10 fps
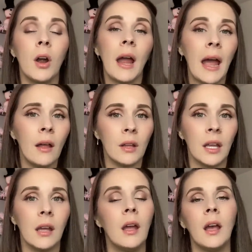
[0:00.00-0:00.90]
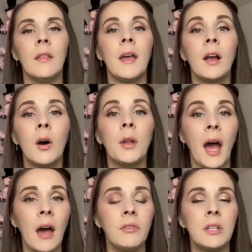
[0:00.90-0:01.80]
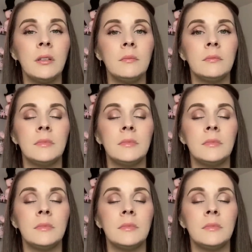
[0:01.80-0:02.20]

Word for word: or Allie, and they called Ivon